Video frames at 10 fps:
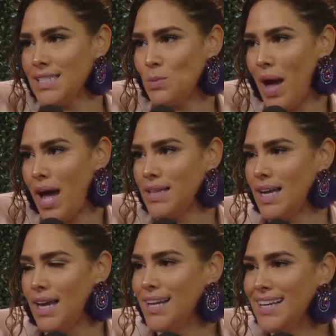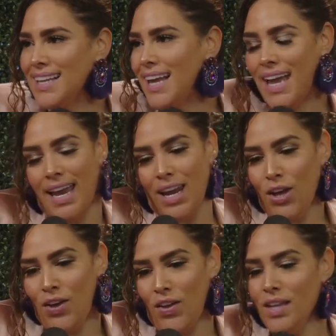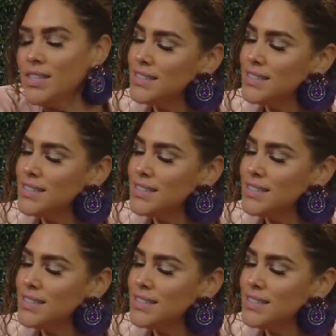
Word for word: I'm, I'm Latina all the way, Hello. right?